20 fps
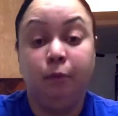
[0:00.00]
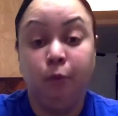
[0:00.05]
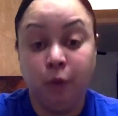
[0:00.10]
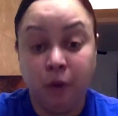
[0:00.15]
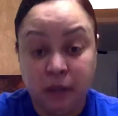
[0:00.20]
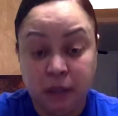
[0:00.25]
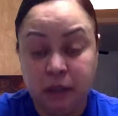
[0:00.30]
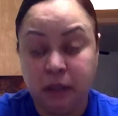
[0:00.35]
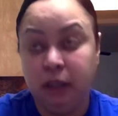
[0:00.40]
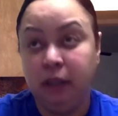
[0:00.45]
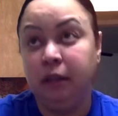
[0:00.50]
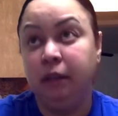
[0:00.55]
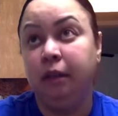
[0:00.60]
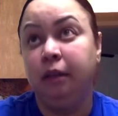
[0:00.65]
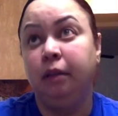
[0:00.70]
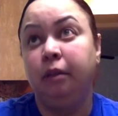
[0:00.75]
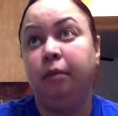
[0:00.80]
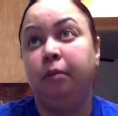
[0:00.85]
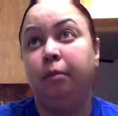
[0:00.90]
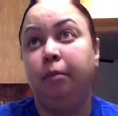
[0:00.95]
was
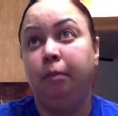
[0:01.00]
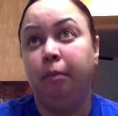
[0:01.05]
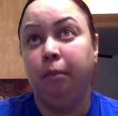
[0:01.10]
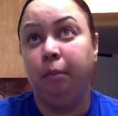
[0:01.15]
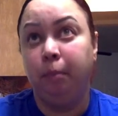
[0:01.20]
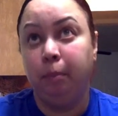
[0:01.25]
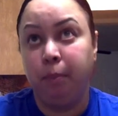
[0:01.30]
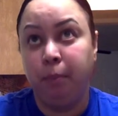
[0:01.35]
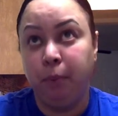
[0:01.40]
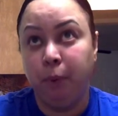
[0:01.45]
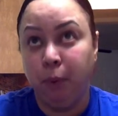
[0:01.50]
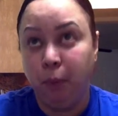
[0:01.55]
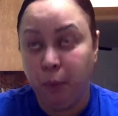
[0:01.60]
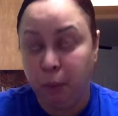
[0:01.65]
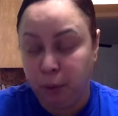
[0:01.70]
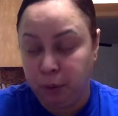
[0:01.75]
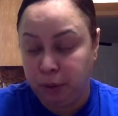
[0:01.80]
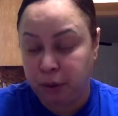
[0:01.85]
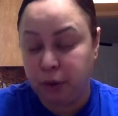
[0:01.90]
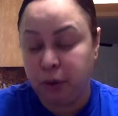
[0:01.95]
eating
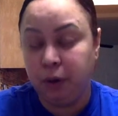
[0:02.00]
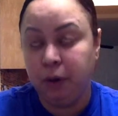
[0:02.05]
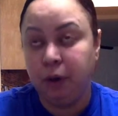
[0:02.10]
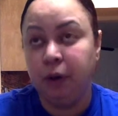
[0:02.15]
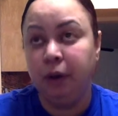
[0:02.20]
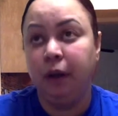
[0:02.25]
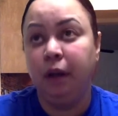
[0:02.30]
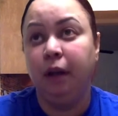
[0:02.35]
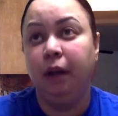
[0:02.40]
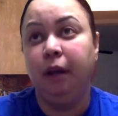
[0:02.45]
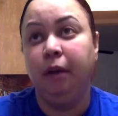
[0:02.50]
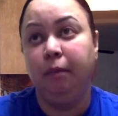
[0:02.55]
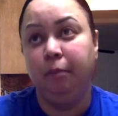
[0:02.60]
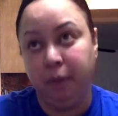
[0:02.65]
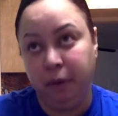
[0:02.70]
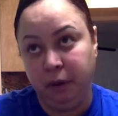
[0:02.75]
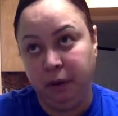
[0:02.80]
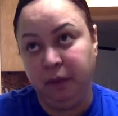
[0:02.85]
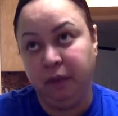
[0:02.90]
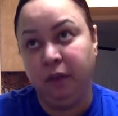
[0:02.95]
pork and
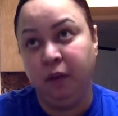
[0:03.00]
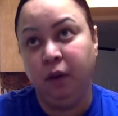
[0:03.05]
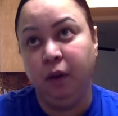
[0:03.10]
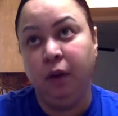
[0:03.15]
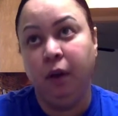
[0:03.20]
beef.